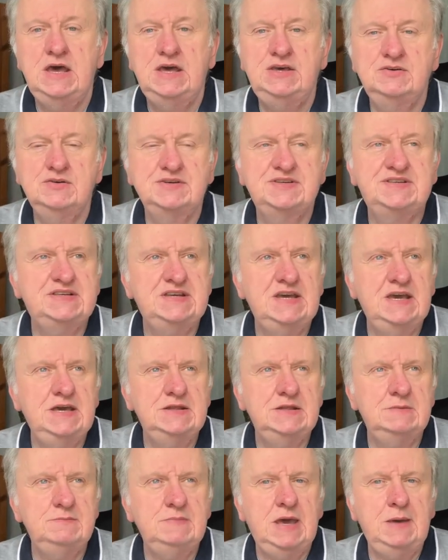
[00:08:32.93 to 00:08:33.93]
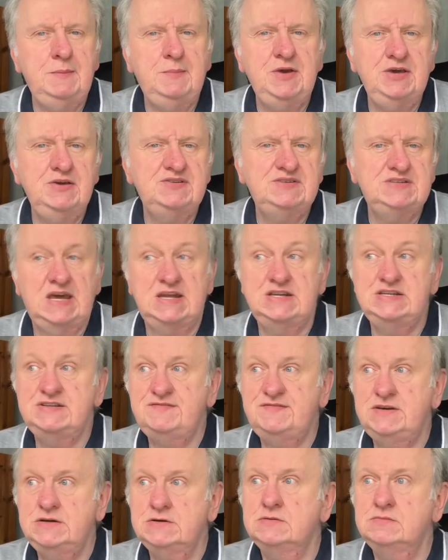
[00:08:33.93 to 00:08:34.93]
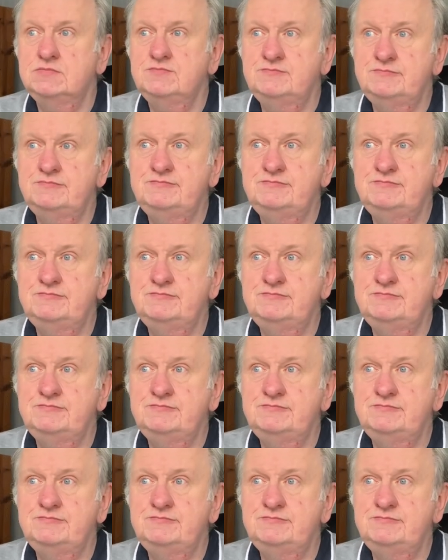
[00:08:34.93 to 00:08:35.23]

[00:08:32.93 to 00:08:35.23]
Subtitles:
you'll see that maybe you tend to feel